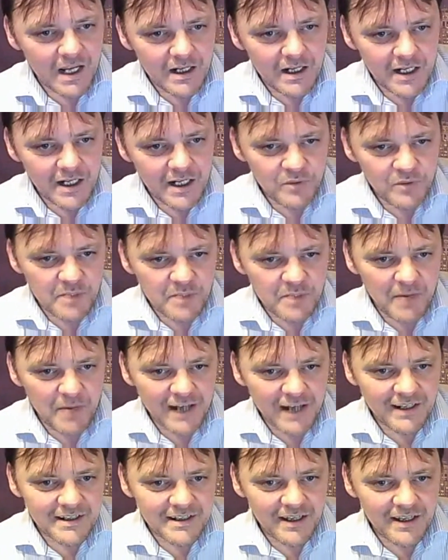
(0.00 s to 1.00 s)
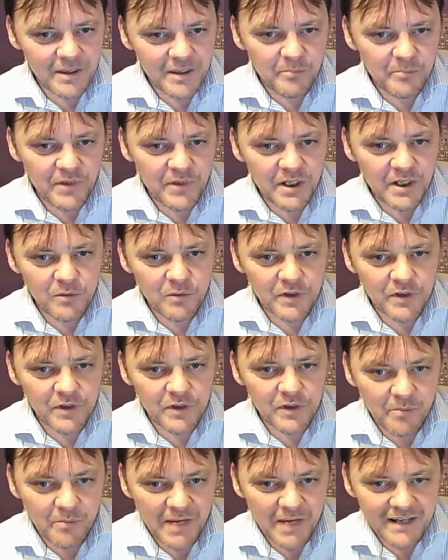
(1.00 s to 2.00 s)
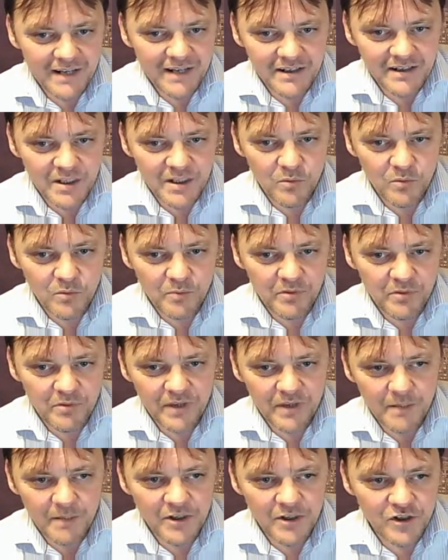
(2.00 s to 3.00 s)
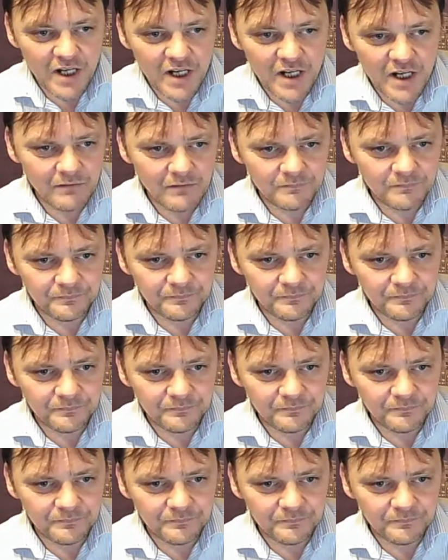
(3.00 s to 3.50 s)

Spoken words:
A Swiss banker said that Bernie would not pass since he would put them in jail.